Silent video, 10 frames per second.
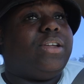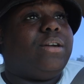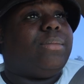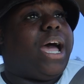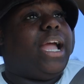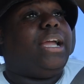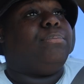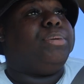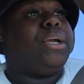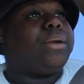him.
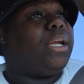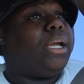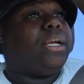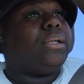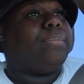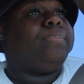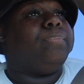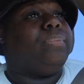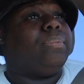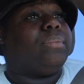Like, period.
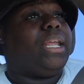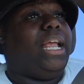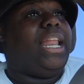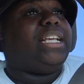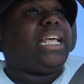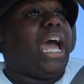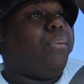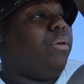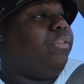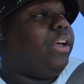And that's how I
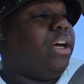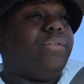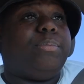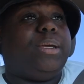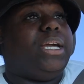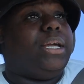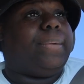will forever be.